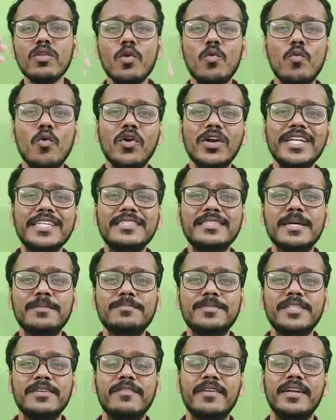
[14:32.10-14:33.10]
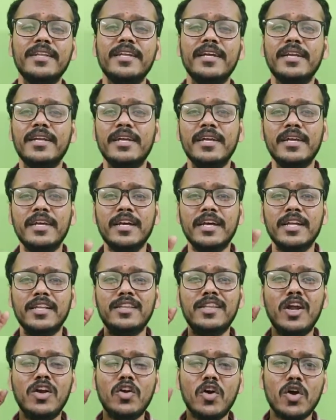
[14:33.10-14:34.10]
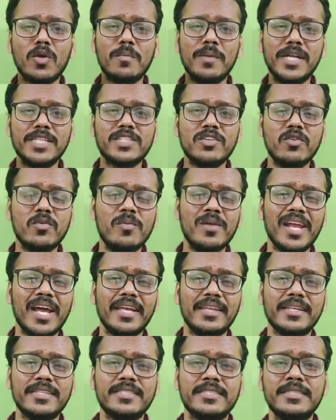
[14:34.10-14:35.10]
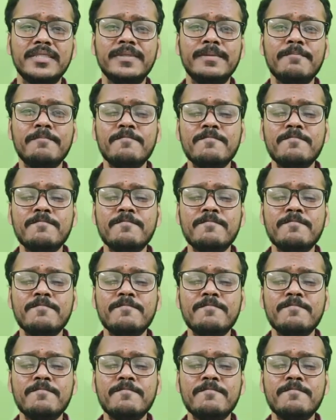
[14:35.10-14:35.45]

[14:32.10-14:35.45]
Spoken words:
What is subsequent then? The documentation will be like this.